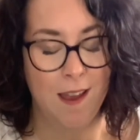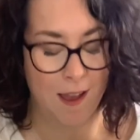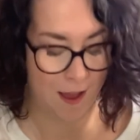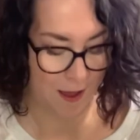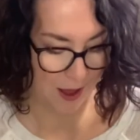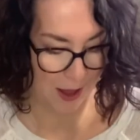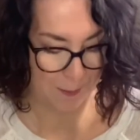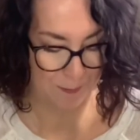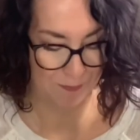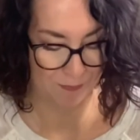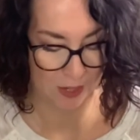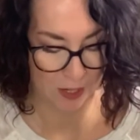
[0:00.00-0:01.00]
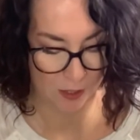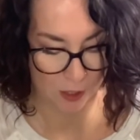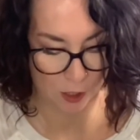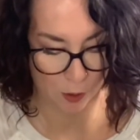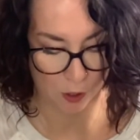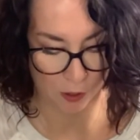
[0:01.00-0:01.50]
Um,
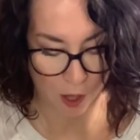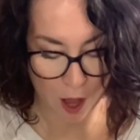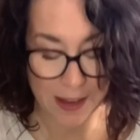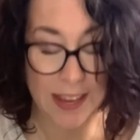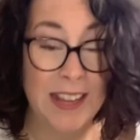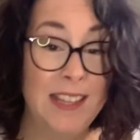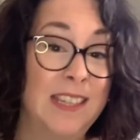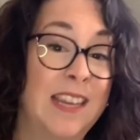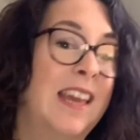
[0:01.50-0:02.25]
so the locket